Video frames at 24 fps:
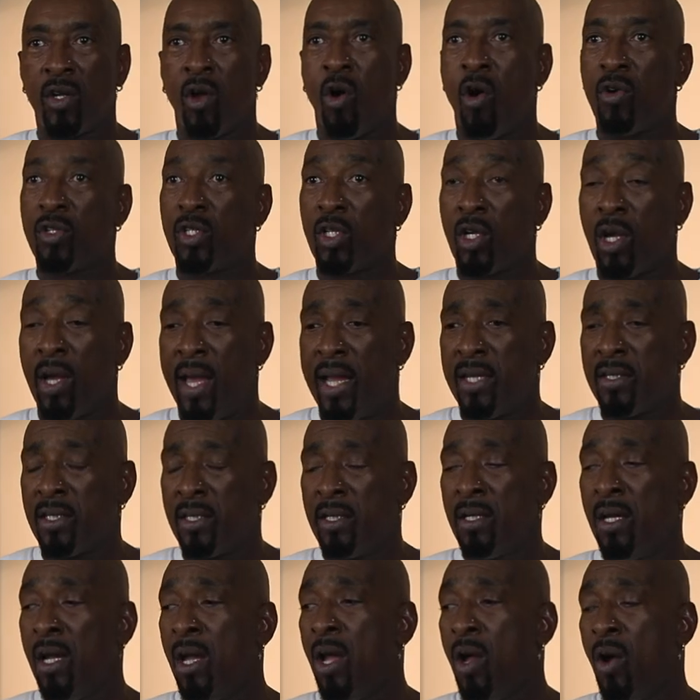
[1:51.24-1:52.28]
an
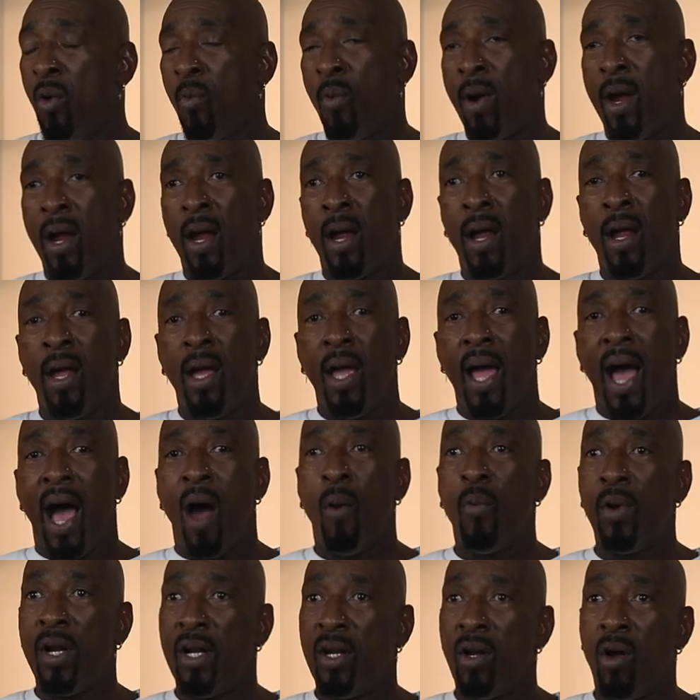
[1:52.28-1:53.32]
altercation, where I
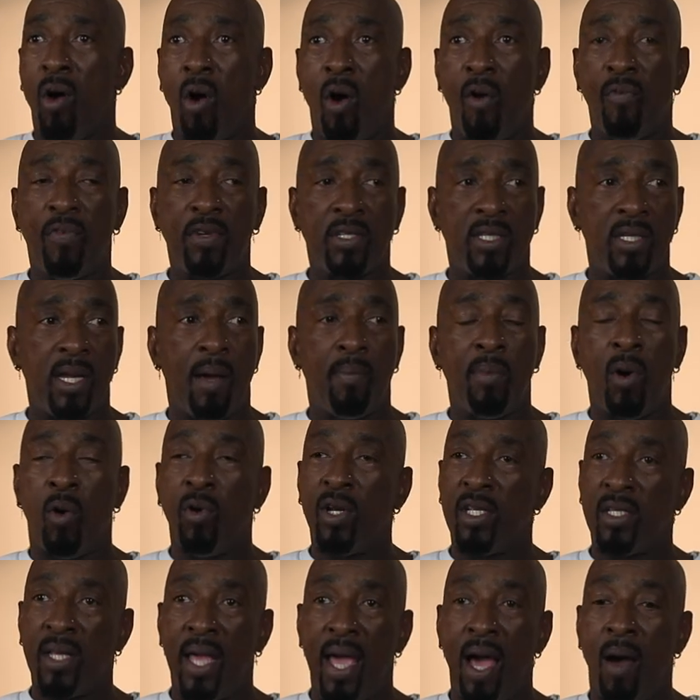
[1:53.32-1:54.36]
went in the office and I'm
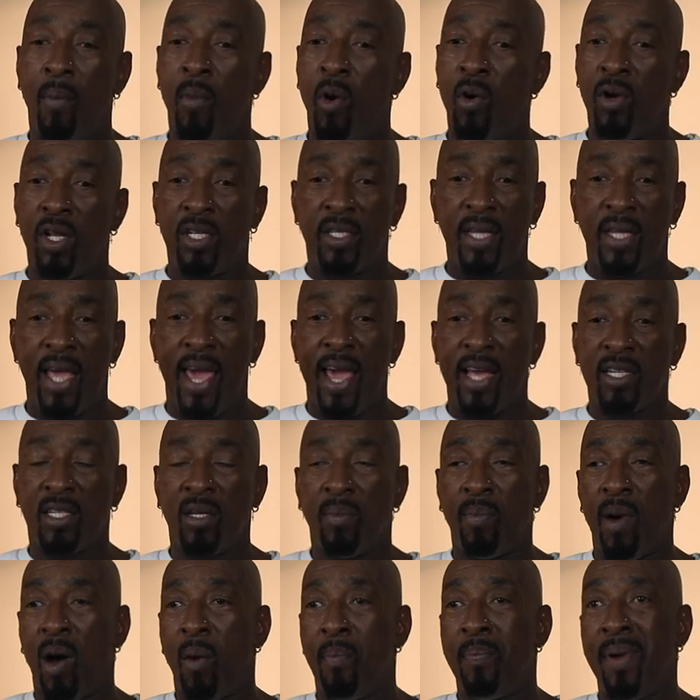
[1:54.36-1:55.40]
on his ass
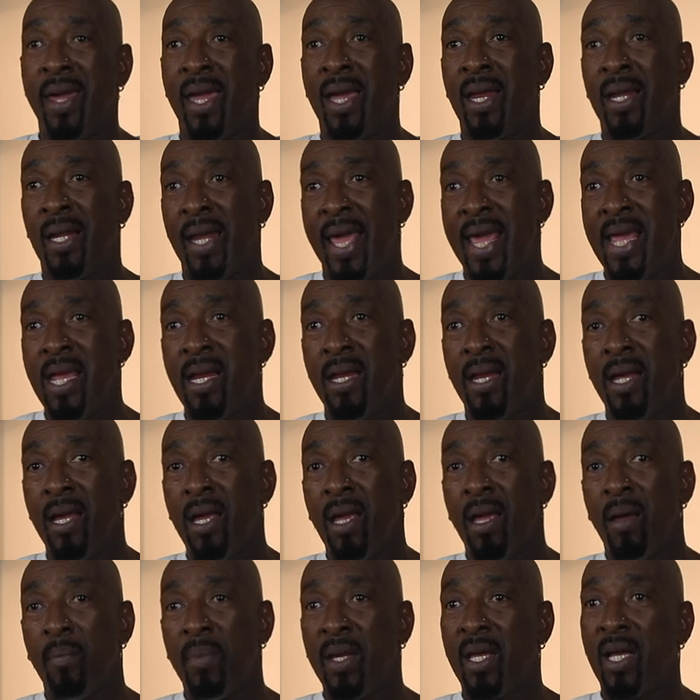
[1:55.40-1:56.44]
about being
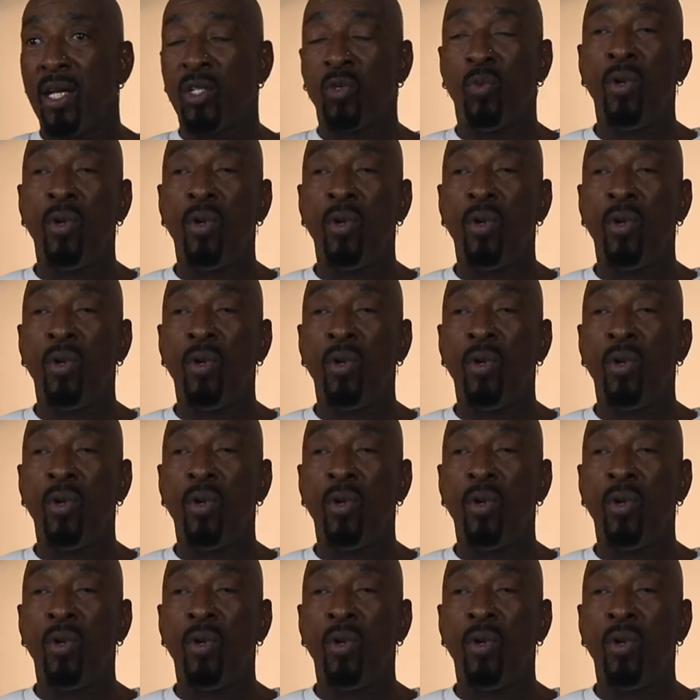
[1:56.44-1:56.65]
late because